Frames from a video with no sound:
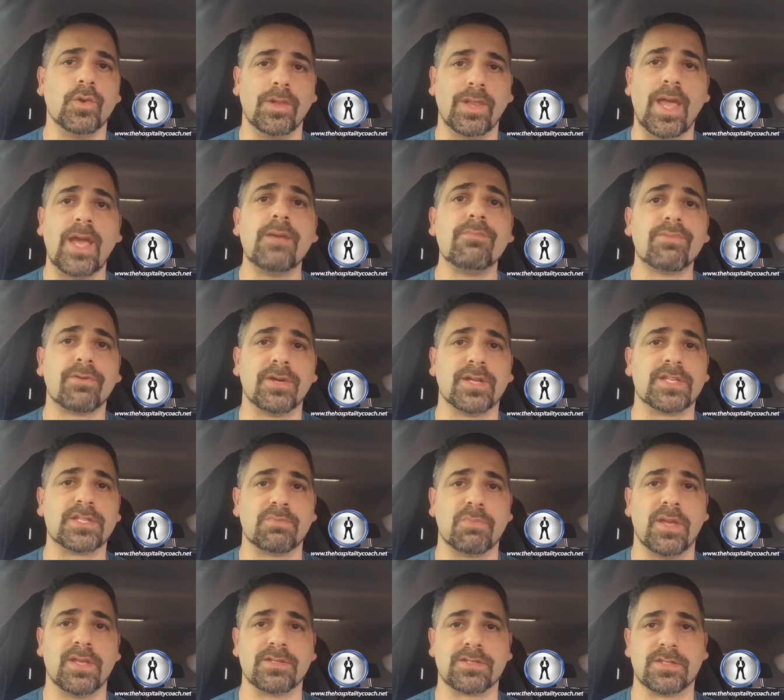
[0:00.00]
labour
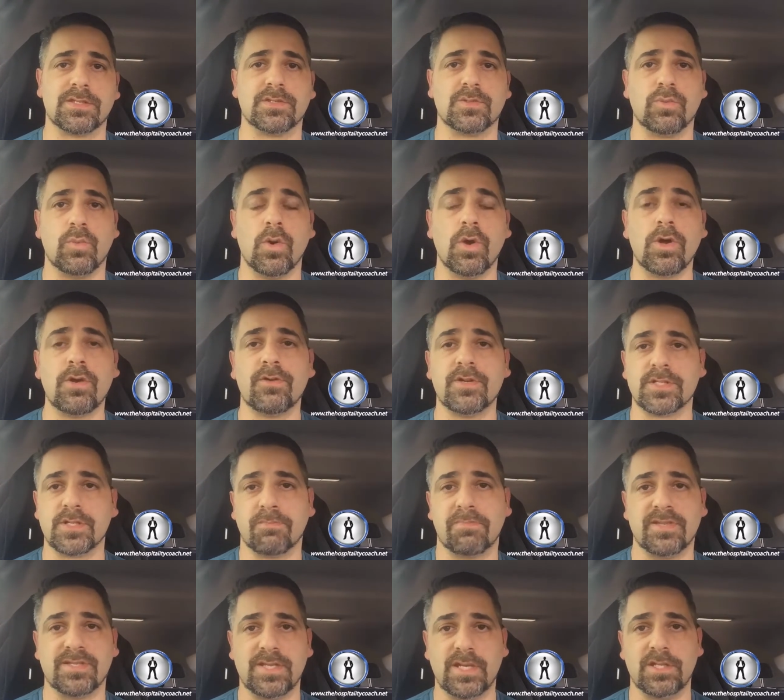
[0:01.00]
expenses were as a
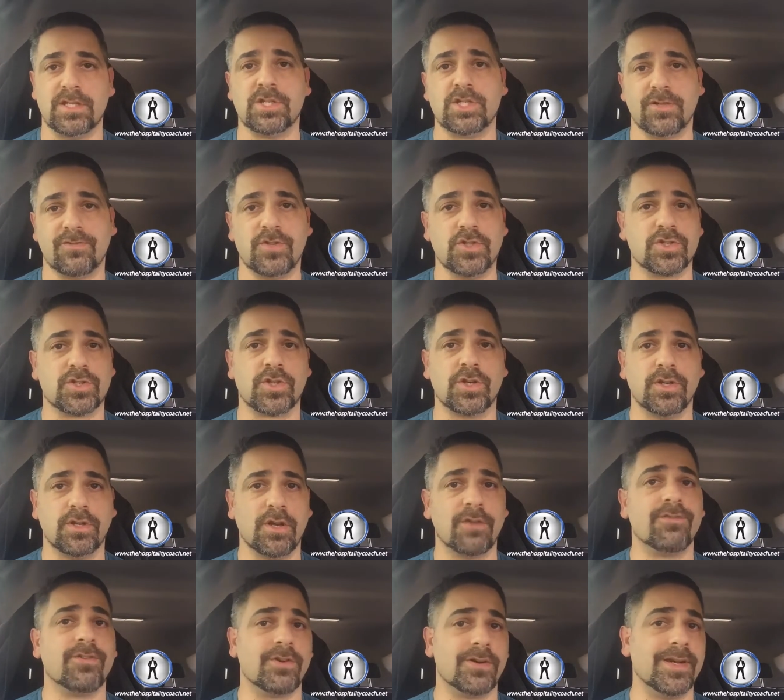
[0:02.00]
percentage of your
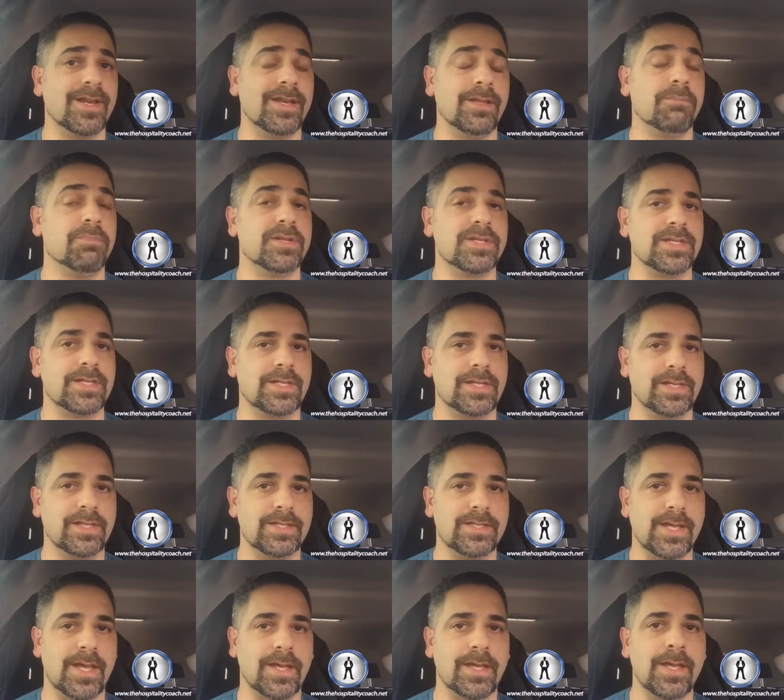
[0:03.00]
turnover on any particular
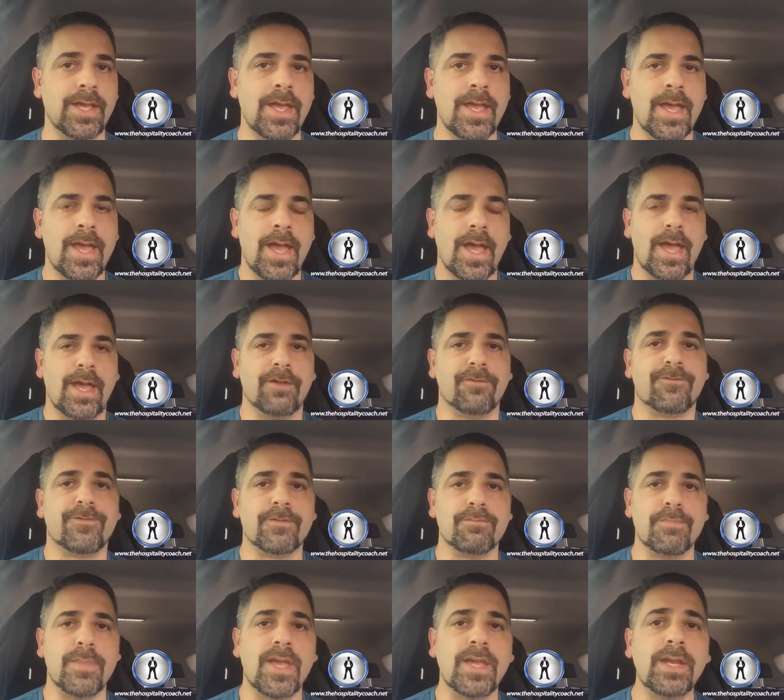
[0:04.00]
day. And for
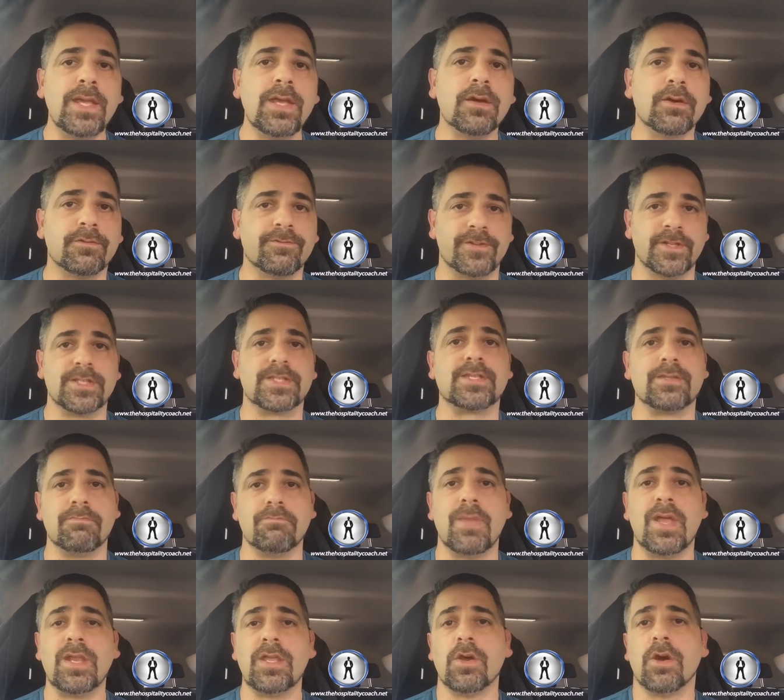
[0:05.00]
many of us and
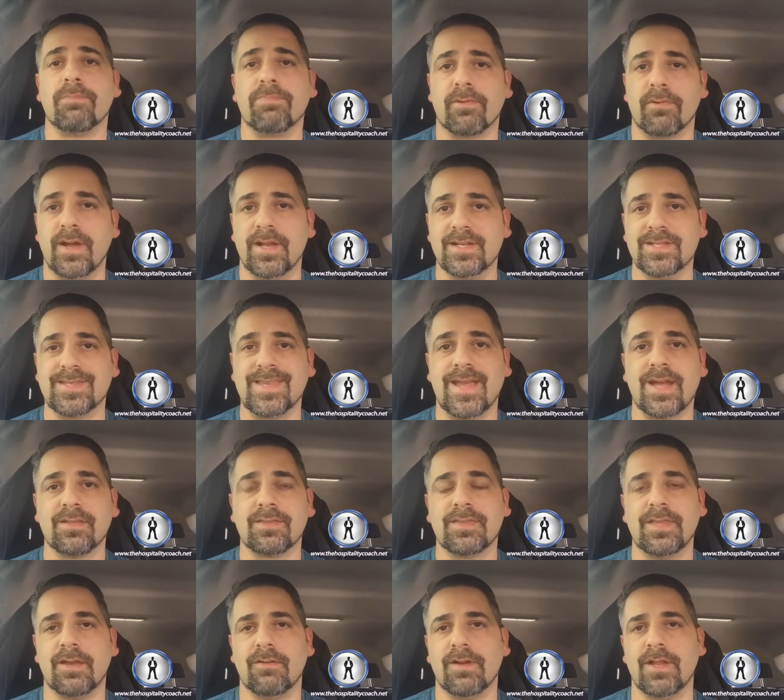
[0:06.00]
many operators
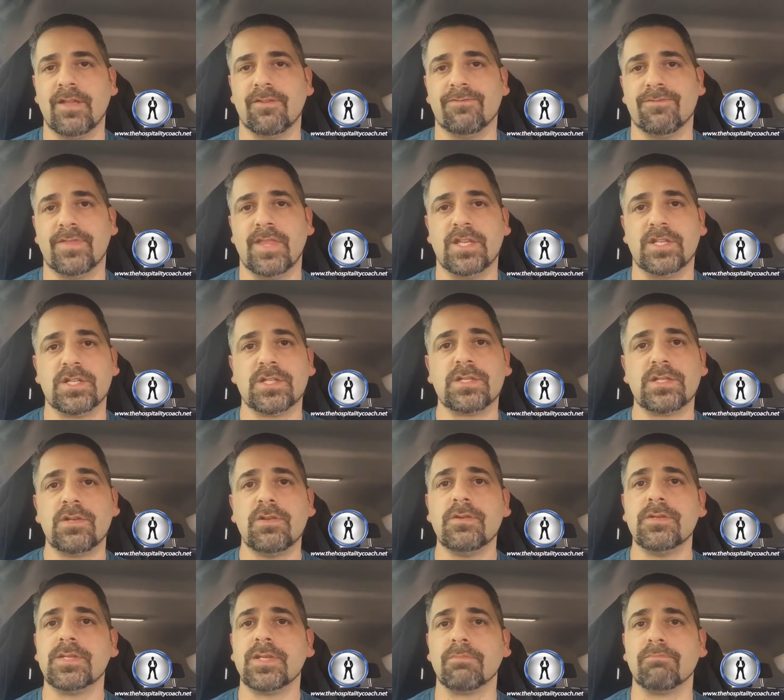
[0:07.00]
out there, if they're just
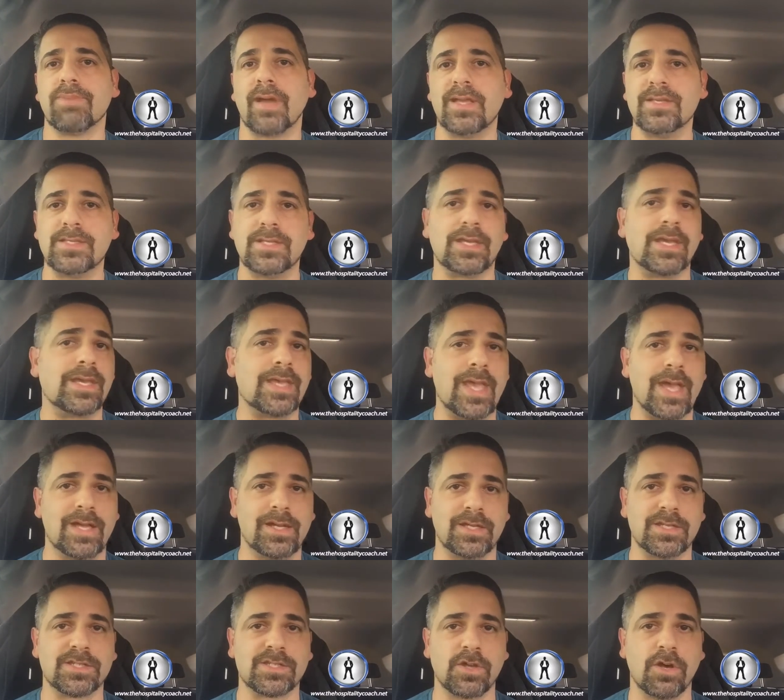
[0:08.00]
using basic
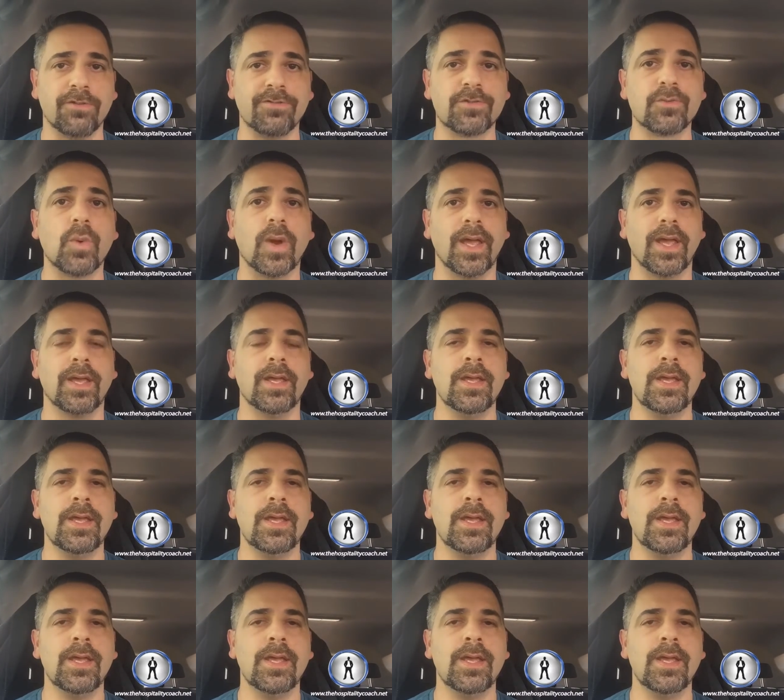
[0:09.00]
accounting software,